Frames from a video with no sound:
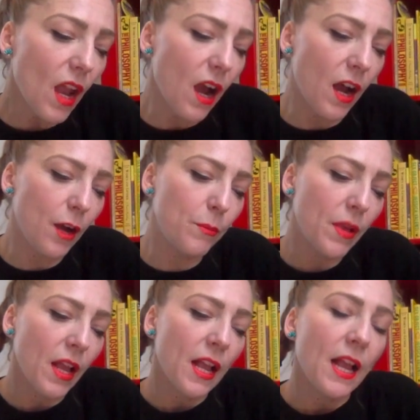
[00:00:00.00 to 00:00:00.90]

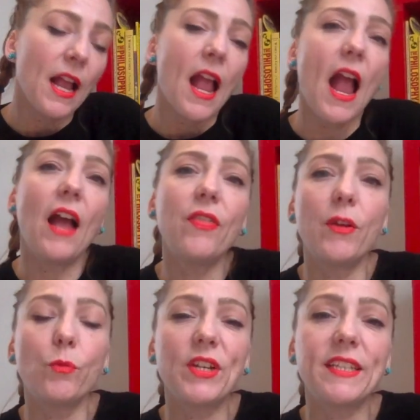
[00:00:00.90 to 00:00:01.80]
And
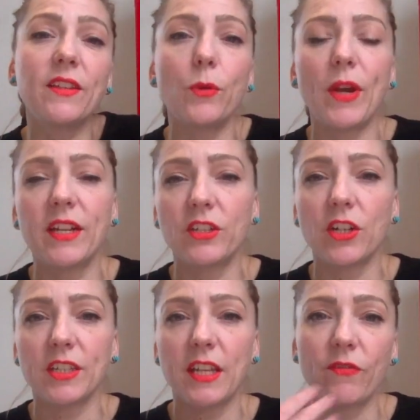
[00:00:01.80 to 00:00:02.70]
then we see the way it
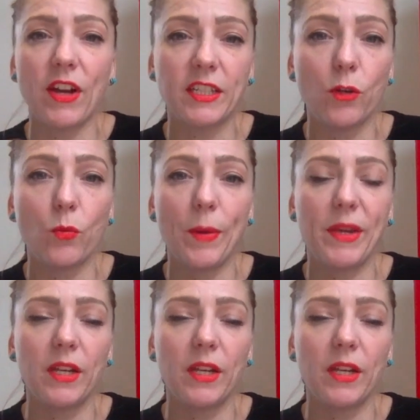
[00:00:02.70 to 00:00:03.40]
starts affecting women,